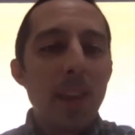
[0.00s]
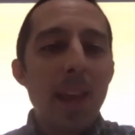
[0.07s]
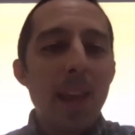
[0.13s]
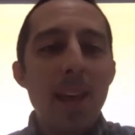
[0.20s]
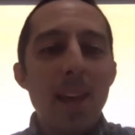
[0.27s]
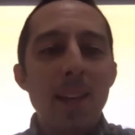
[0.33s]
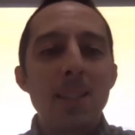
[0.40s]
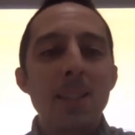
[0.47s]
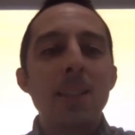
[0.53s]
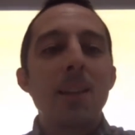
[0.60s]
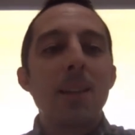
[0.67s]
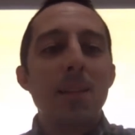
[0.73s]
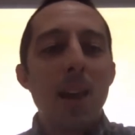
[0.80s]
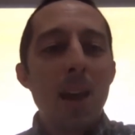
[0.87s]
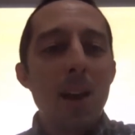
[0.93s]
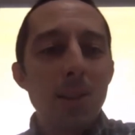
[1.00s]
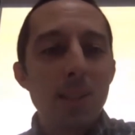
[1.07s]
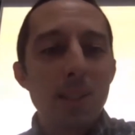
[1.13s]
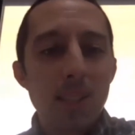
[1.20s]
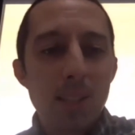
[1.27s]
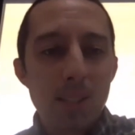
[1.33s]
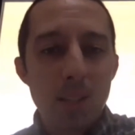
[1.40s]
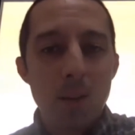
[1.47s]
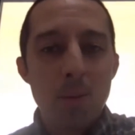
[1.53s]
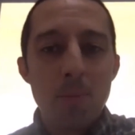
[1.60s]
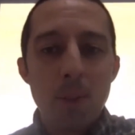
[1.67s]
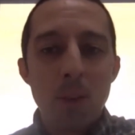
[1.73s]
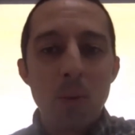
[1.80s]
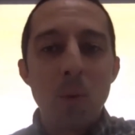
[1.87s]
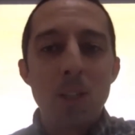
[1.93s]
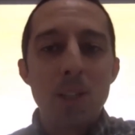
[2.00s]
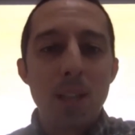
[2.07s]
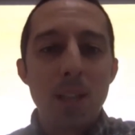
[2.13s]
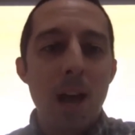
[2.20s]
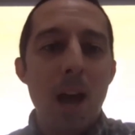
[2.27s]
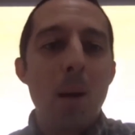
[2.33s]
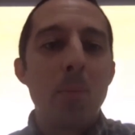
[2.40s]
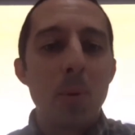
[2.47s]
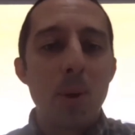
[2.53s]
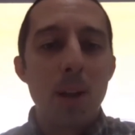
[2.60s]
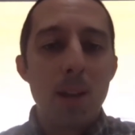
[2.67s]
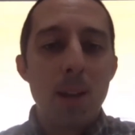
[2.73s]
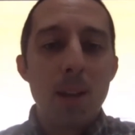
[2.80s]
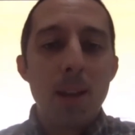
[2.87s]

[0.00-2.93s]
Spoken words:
and the health system in which they operate.